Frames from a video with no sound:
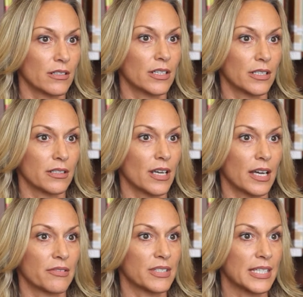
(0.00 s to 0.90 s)
and
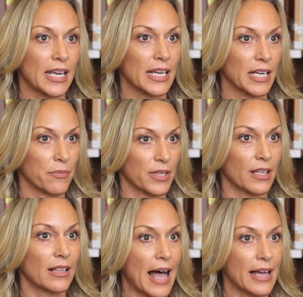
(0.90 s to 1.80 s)
kind of setting up the
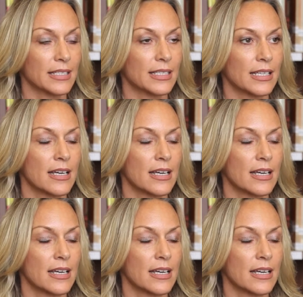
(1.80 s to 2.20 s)
class,